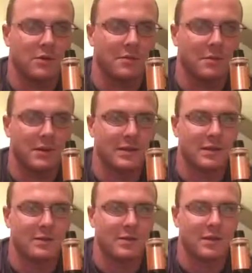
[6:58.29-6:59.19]
It wouldn't be this
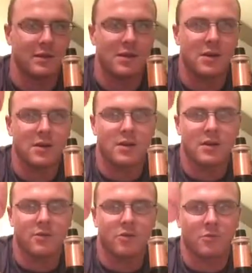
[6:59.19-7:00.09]
empty
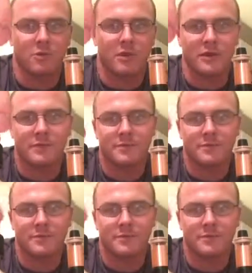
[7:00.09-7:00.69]
normally.